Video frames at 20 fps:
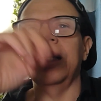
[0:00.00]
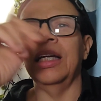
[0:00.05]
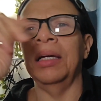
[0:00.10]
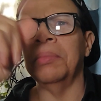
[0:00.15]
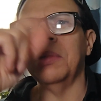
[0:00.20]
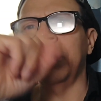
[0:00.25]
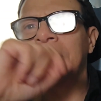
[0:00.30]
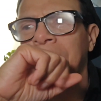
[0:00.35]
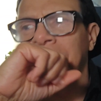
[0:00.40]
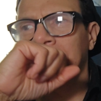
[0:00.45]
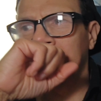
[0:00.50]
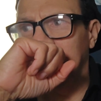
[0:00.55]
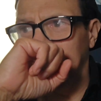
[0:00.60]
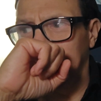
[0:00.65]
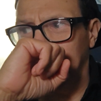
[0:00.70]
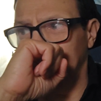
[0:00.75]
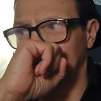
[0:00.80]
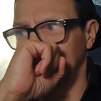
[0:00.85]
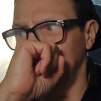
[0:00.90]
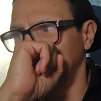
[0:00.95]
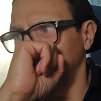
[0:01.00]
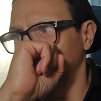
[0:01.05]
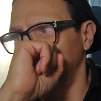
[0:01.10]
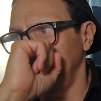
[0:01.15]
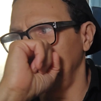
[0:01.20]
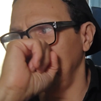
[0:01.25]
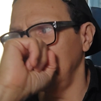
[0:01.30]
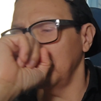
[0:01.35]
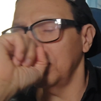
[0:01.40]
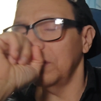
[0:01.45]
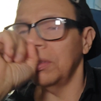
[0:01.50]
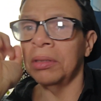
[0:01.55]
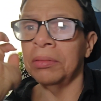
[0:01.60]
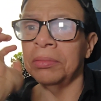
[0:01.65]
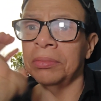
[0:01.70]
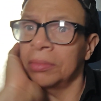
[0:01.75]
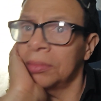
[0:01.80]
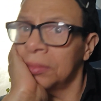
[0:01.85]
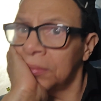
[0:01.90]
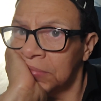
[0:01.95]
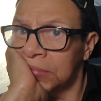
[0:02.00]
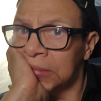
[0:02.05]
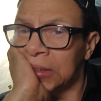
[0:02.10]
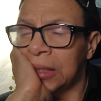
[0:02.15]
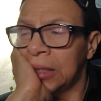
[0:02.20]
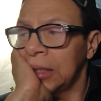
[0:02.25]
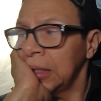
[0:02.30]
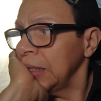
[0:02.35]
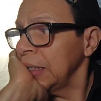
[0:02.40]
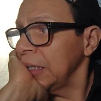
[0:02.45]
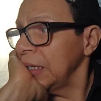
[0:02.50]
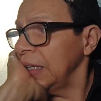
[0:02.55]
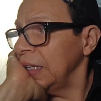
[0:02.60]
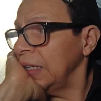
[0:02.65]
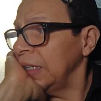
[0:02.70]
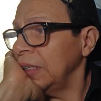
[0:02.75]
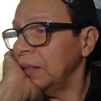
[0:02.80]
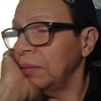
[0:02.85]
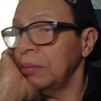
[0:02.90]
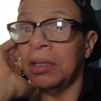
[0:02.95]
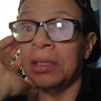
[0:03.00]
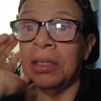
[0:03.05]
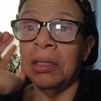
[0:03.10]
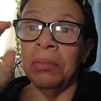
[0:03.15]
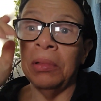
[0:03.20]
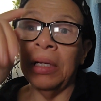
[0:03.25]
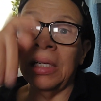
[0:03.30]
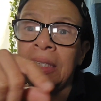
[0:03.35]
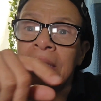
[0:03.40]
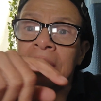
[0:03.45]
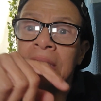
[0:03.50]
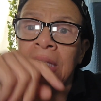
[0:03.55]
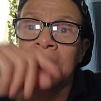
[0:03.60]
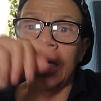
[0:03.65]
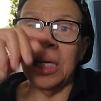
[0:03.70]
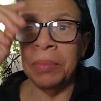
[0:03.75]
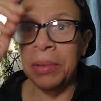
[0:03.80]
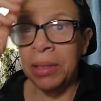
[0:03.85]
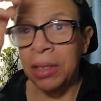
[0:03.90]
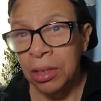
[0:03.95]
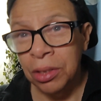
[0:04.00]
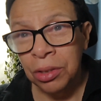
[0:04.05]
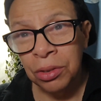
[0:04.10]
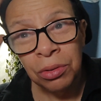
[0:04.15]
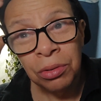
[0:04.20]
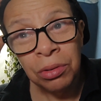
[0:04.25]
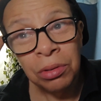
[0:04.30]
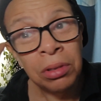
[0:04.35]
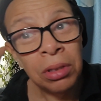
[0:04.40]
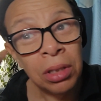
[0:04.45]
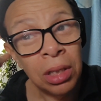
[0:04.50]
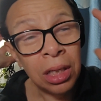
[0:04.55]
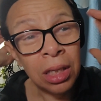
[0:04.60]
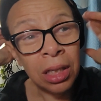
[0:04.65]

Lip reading: I'm getting ready to do some videos. Like I said, happy Easter.